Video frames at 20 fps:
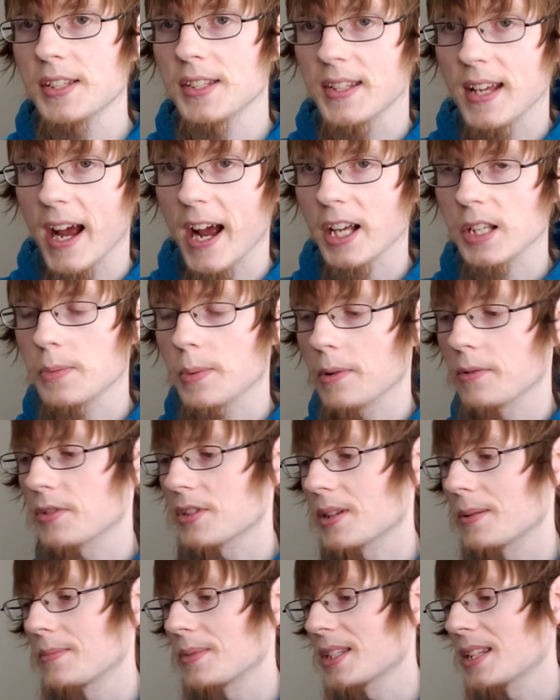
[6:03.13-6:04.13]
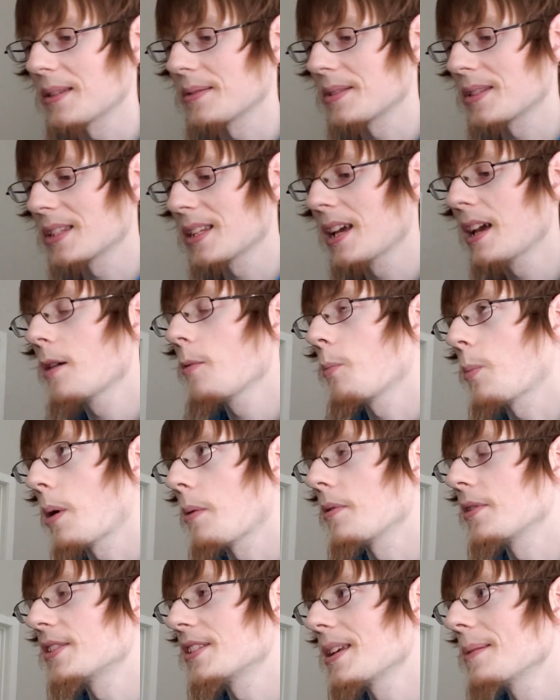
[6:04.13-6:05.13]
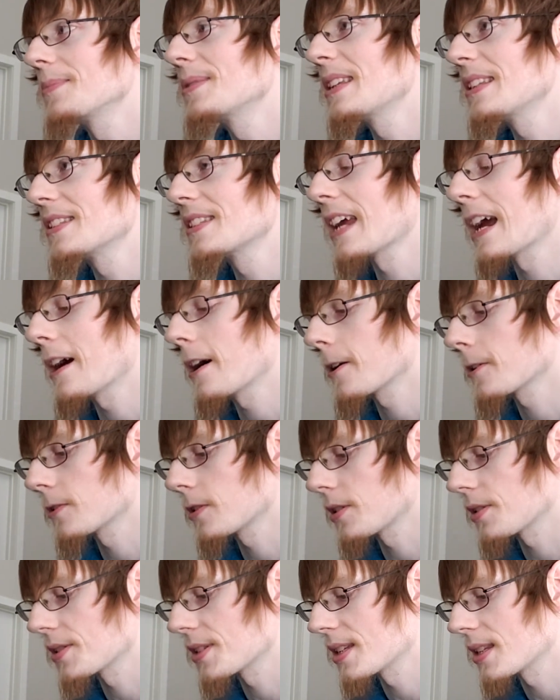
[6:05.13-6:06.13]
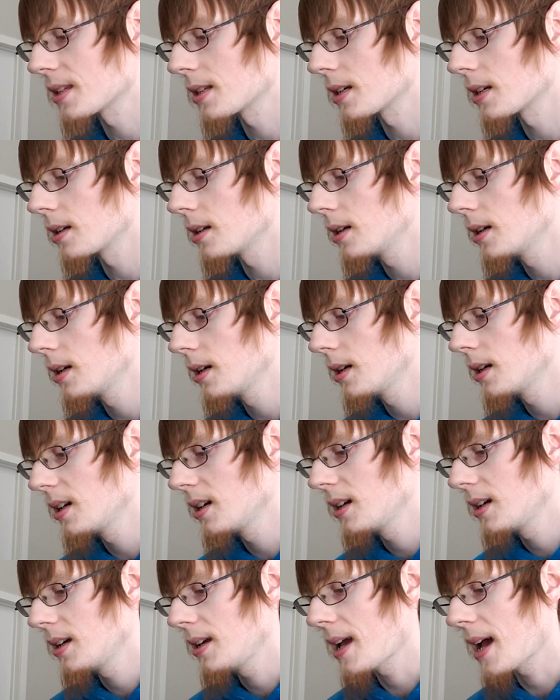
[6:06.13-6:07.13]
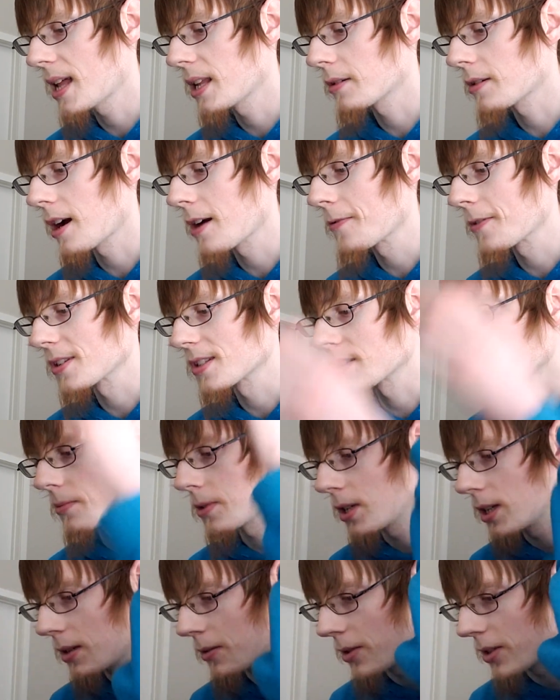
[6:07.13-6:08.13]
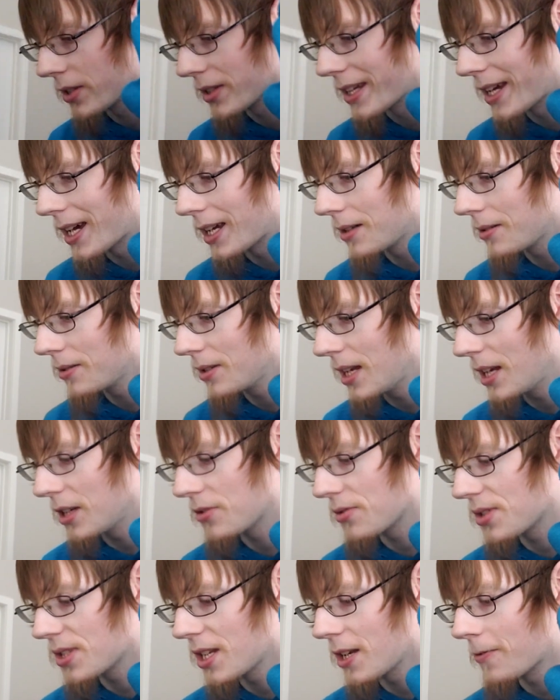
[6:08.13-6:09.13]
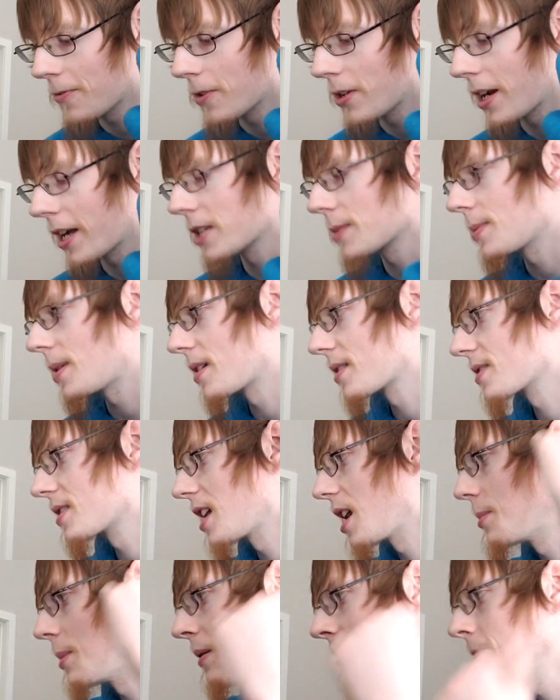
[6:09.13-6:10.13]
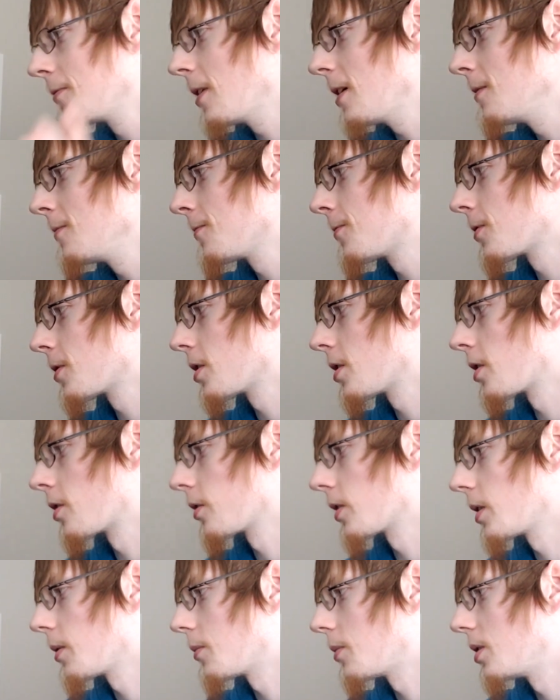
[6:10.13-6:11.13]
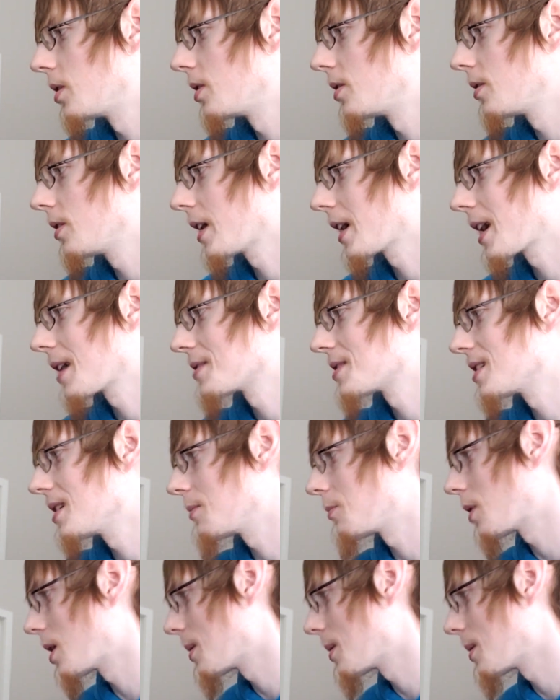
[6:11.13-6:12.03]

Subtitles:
Taxi, but with Simpsons characters, and the graphics don't really look that interesting for an Xbox game, even for an early one. Like, I've seen way